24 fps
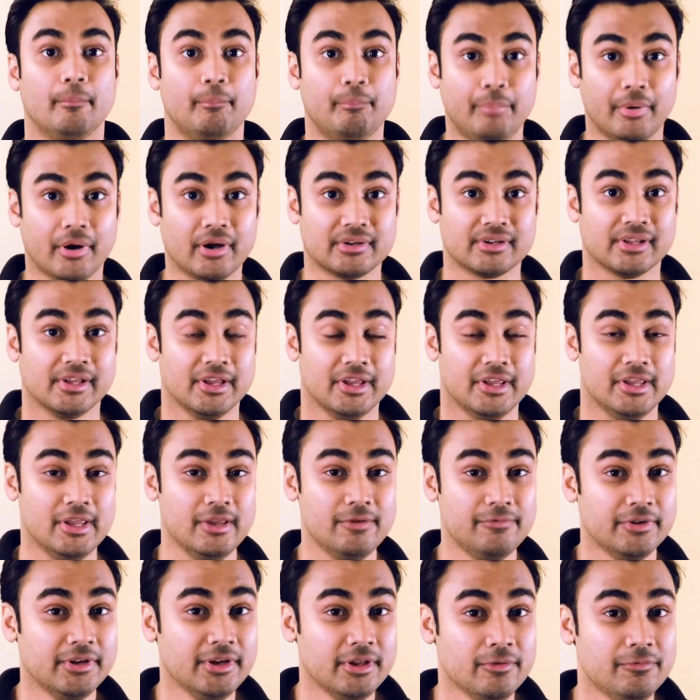But
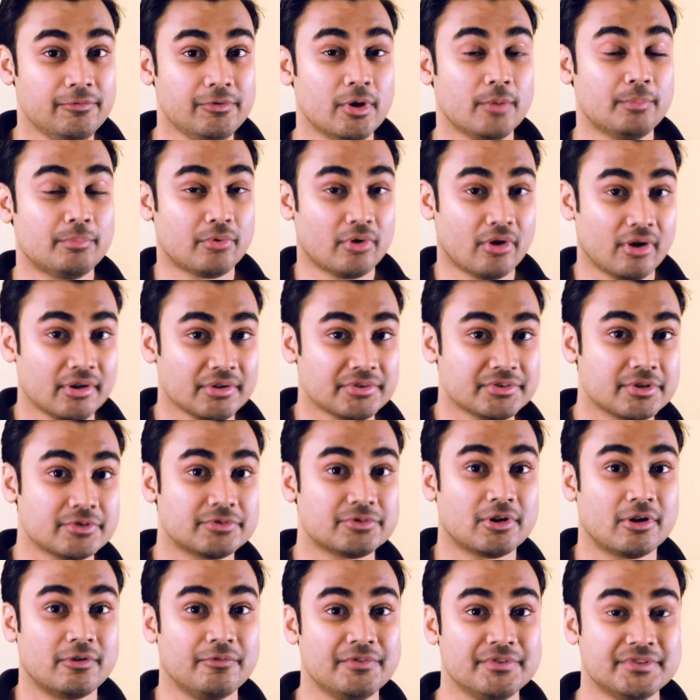even if your products or
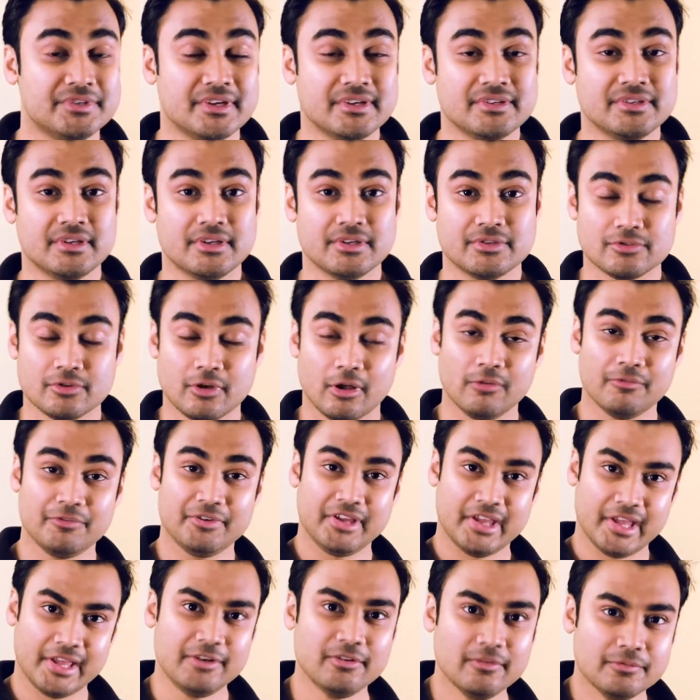services is
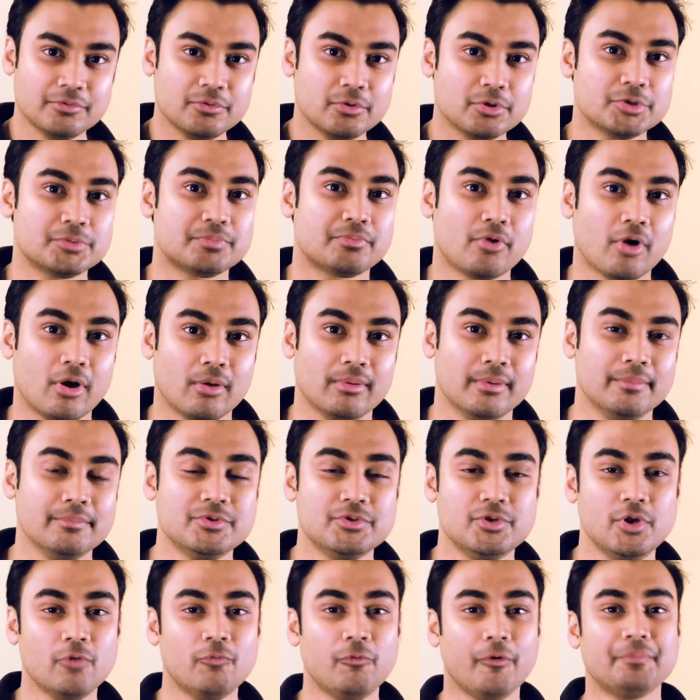solving any of those
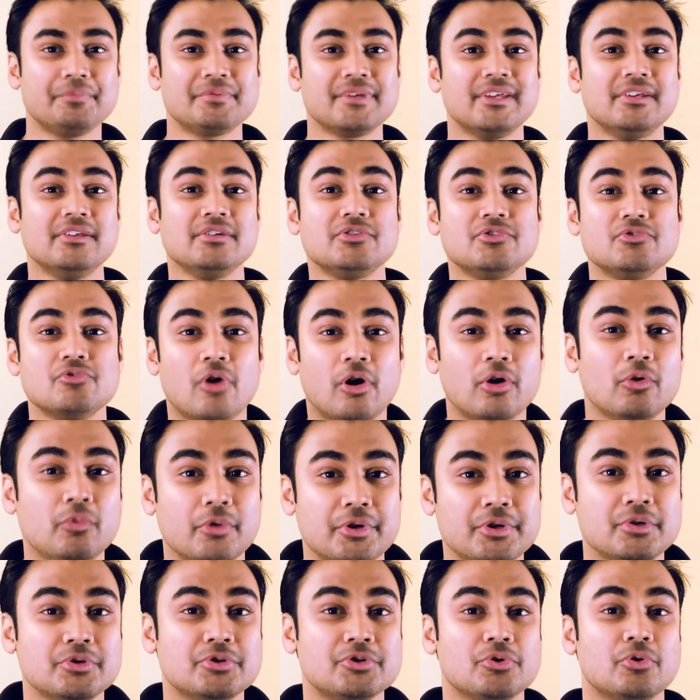problems, your website is not
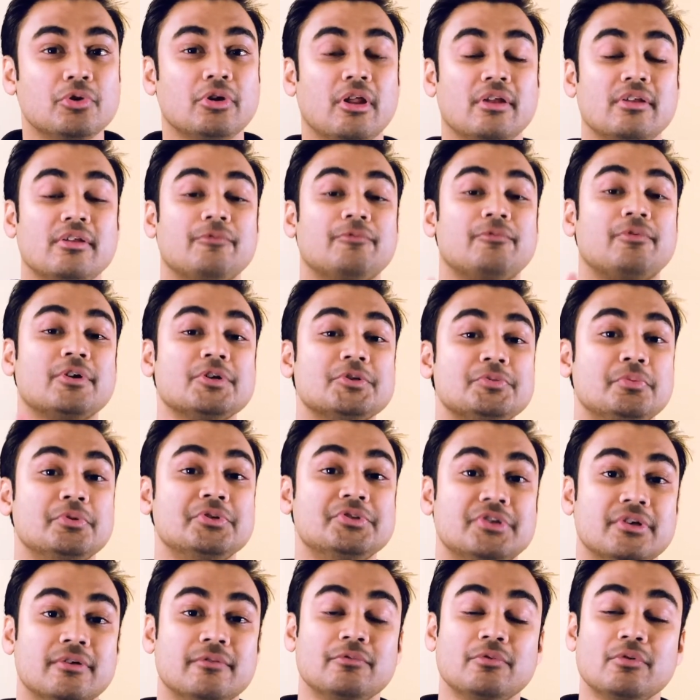going to show on the first
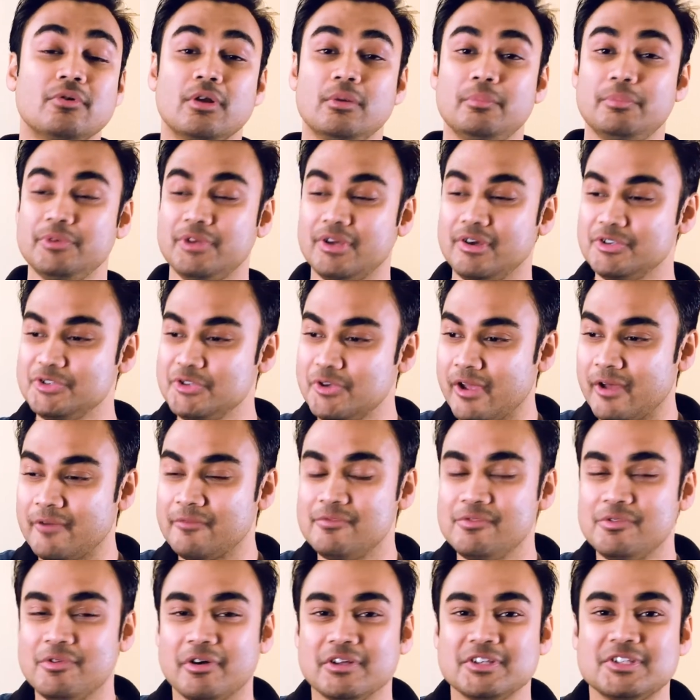position of Google because you
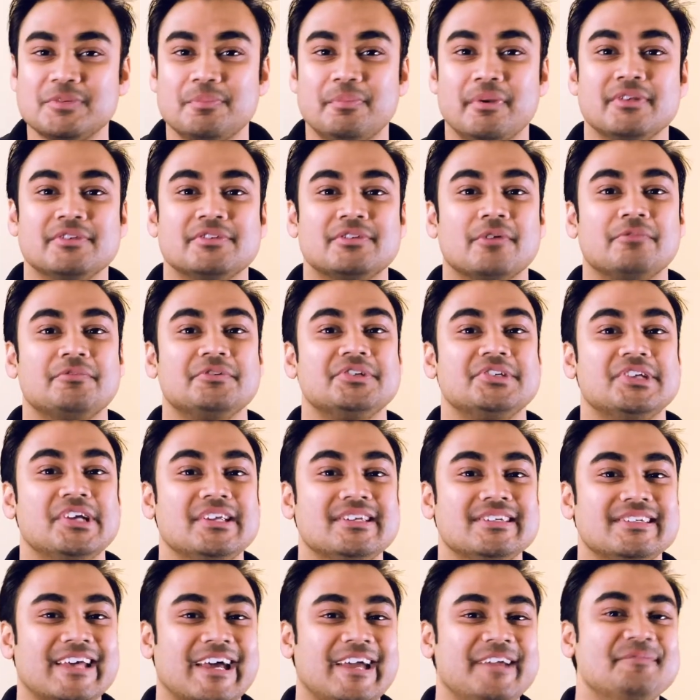have not spent
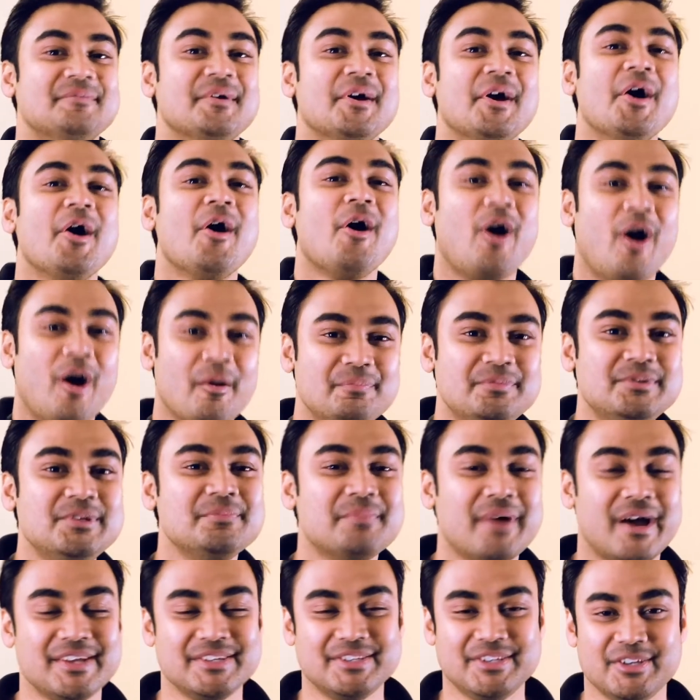sufficient time
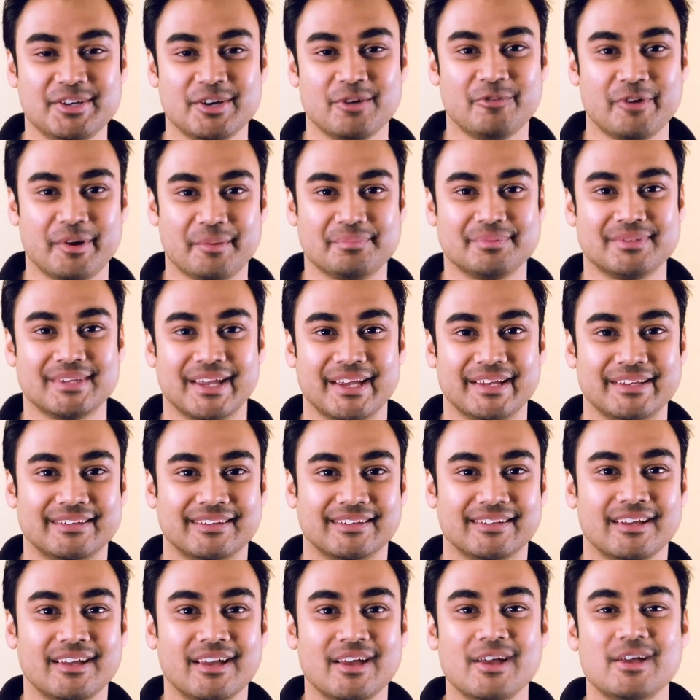optimizing your website.
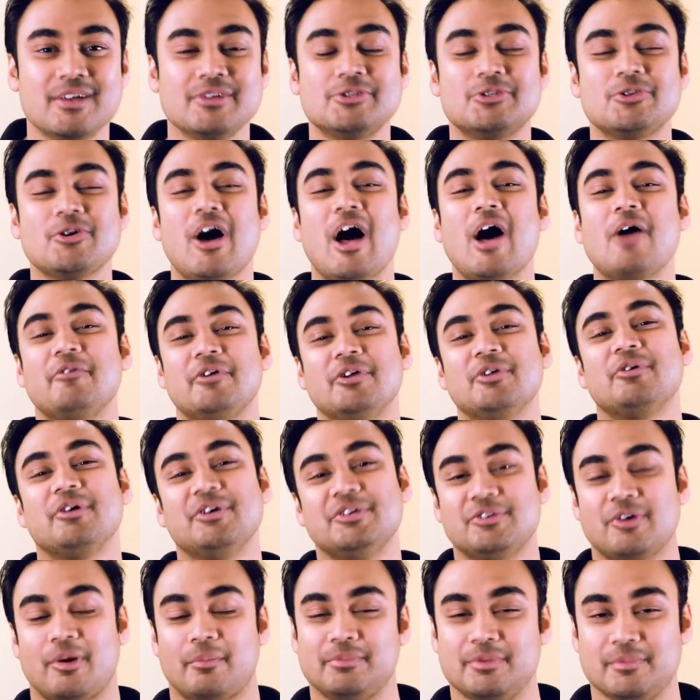So how are you going
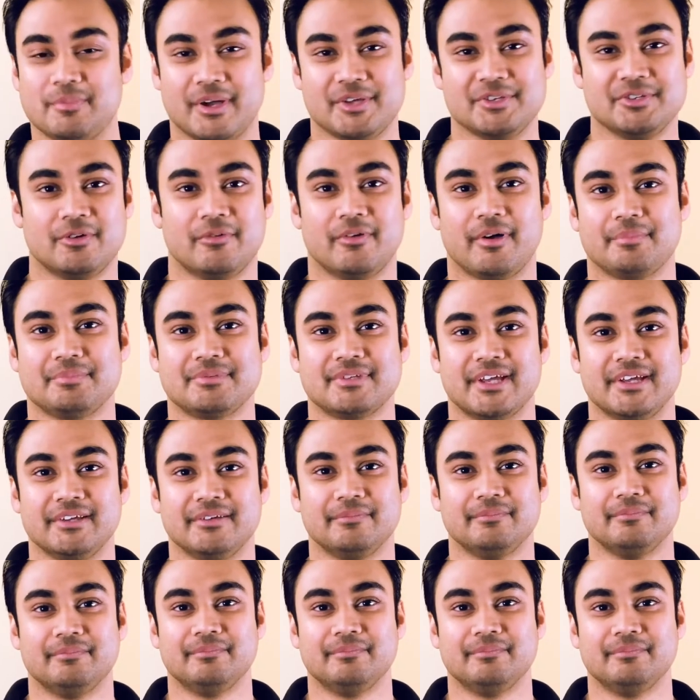to optimize your website?